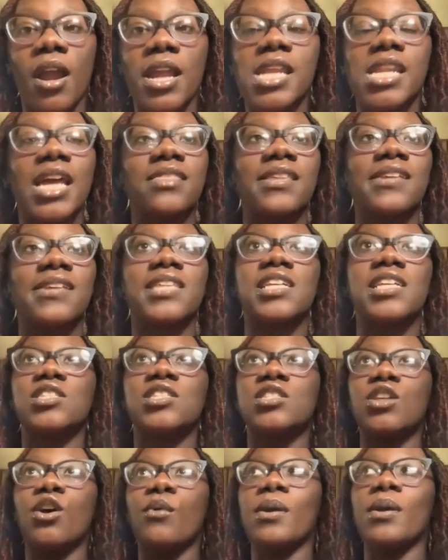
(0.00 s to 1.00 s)
And I think that's
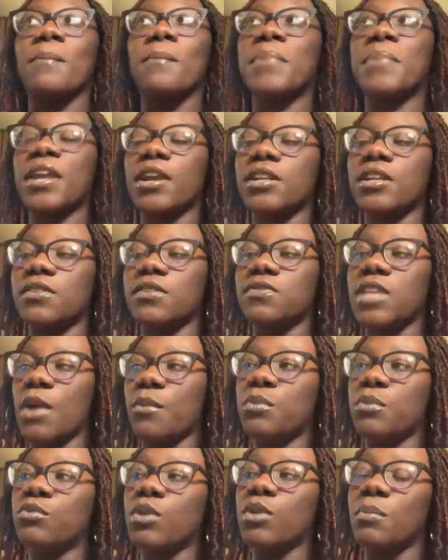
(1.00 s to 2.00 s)
so imperative
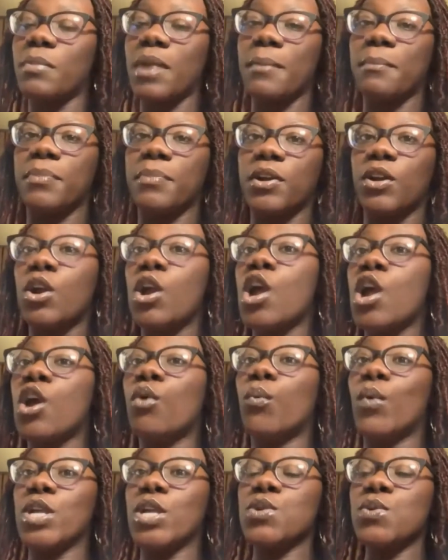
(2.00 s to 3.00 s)
that we remember.
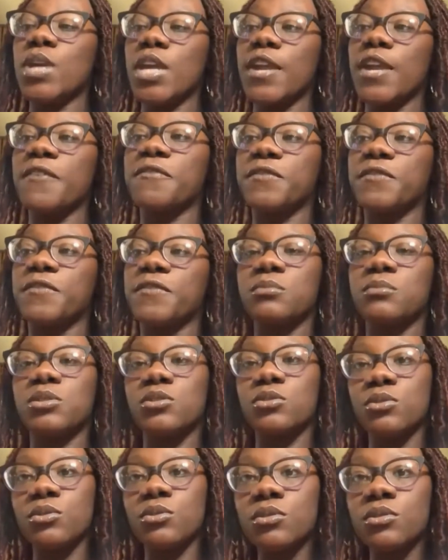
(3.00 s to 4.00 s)
When you hear Freedom
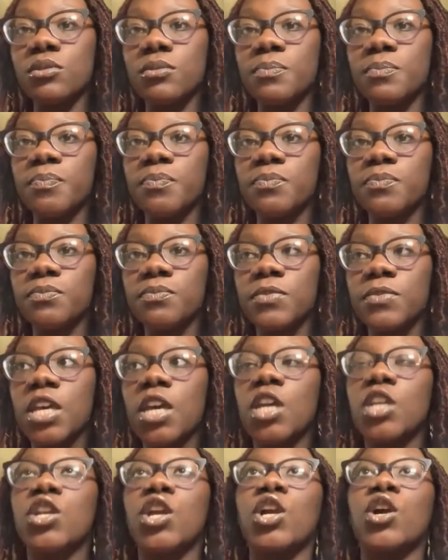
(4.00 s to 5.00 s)
School,
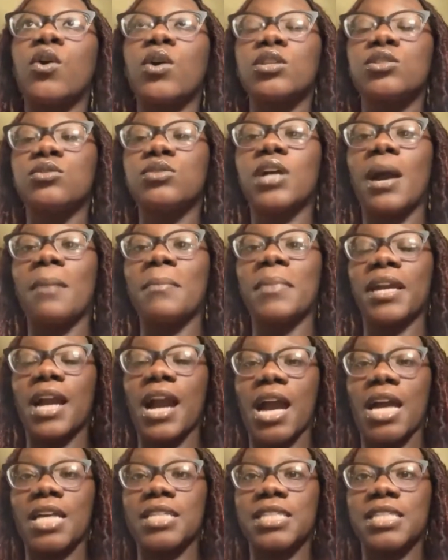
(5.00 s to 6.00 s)
you're going to come in
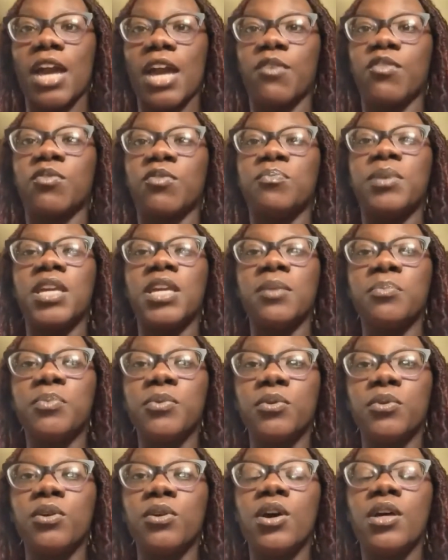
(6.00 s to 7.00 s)
contact with
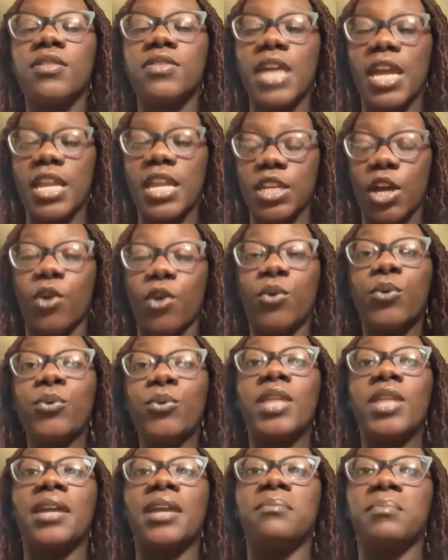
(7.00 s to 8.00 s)
people that know who
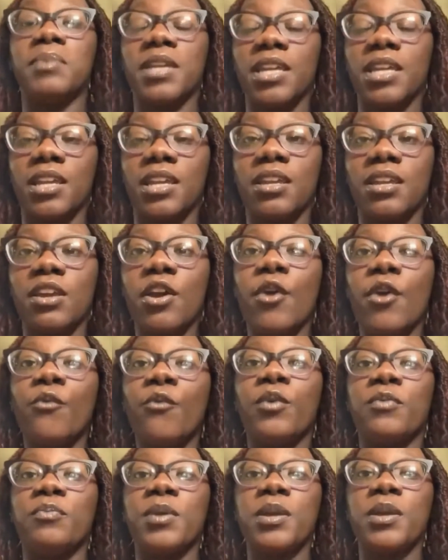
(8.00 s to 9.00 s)
they be,
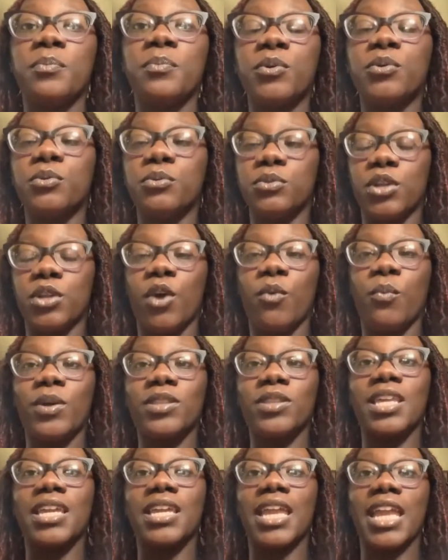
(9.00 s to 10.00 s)
with people who know
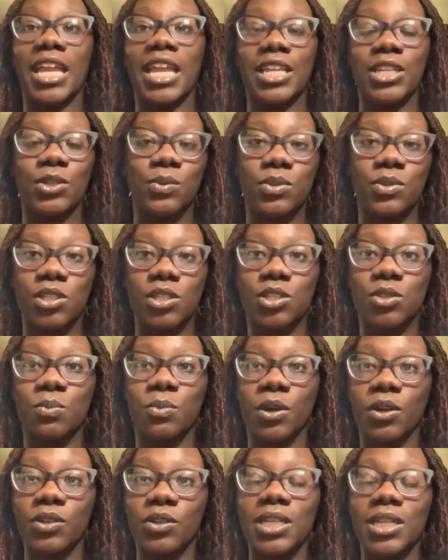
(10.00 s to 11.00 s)
what they can do in this
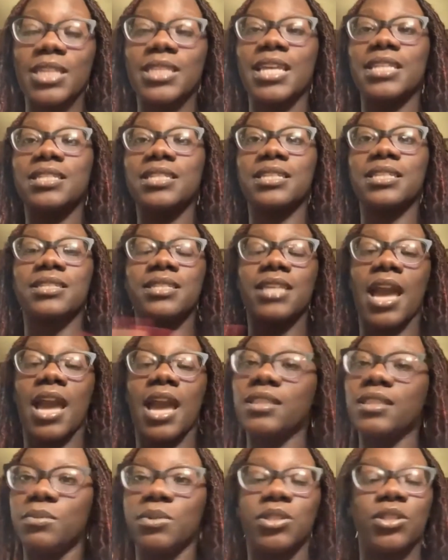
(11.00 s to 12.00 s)
world, and that's
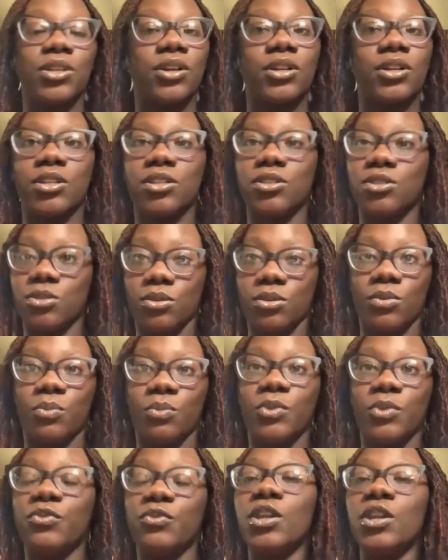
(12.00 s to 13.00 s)
exactly what they're going to do
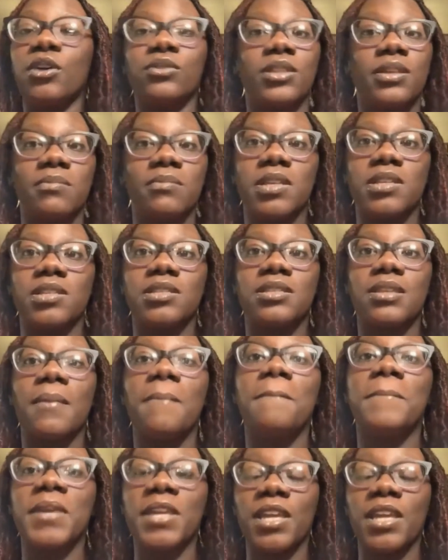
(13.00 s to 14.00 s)
with no limits.
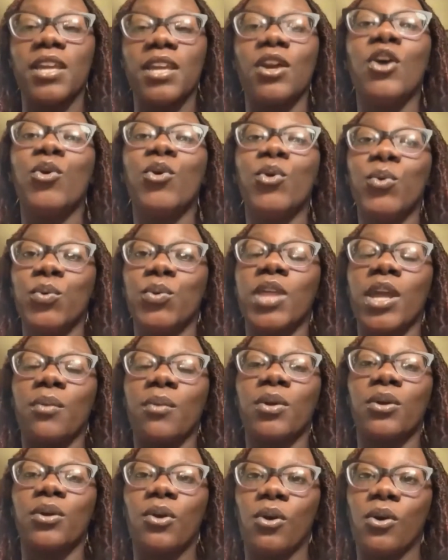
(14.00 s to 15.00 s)
Be who they
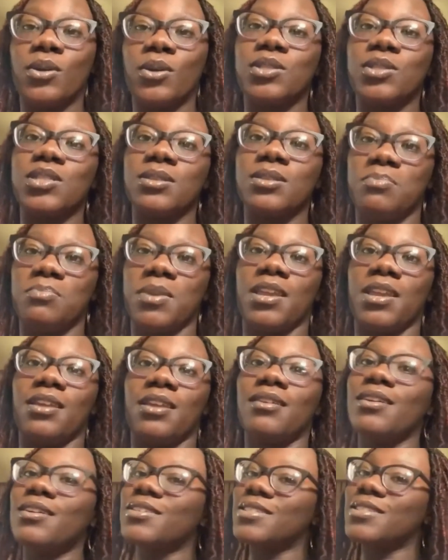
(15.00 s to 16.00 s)
were called to be.
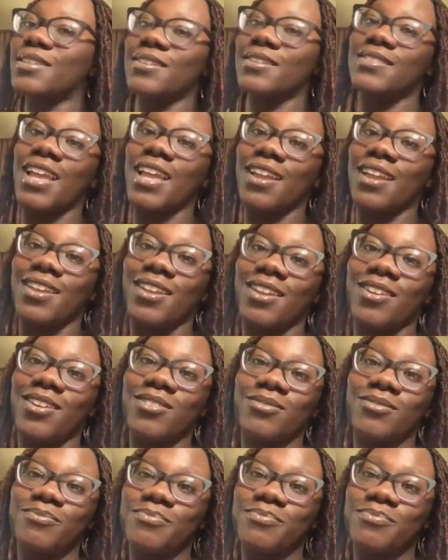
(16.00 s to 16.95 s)
So thank you.